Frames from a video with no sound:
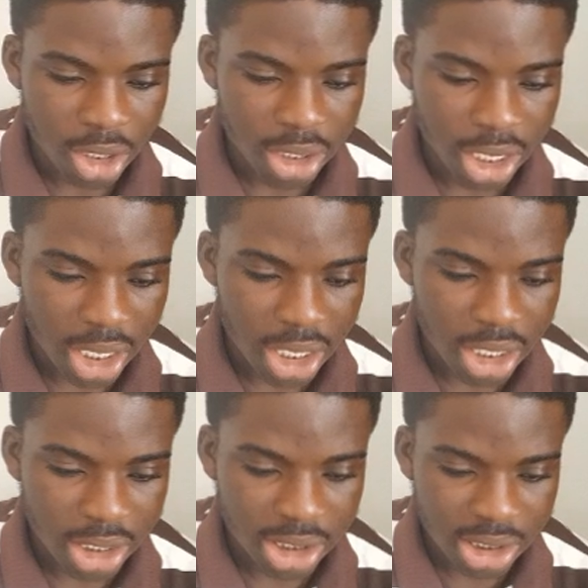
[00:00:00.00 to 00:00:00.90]
The
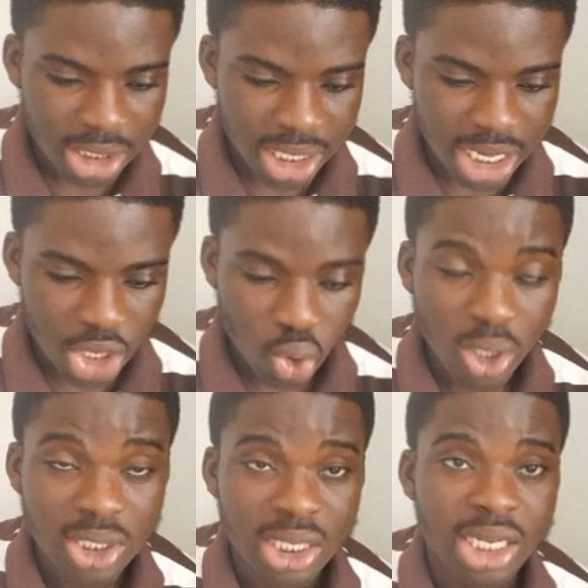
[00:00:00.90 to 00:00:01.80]

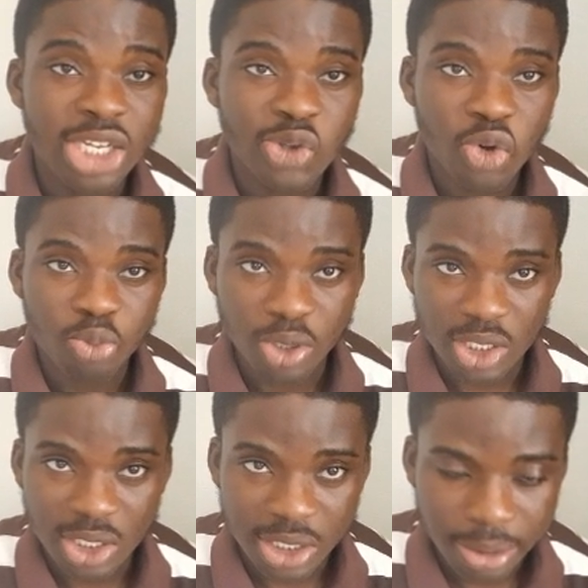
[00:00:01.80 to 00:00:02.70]
NOS is the network operating
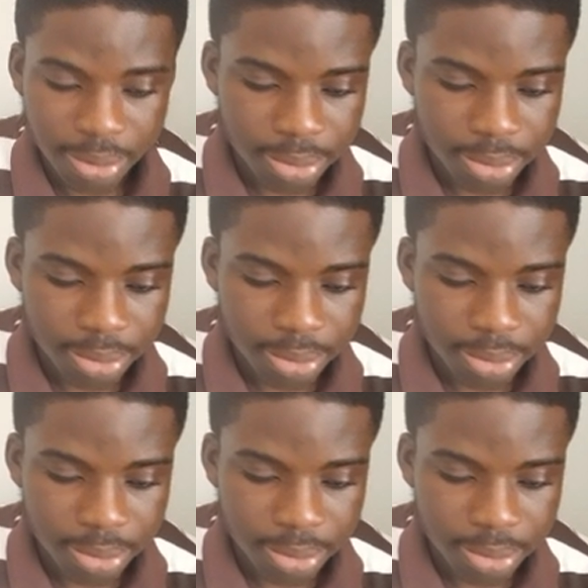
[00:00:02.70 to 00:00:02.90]
system.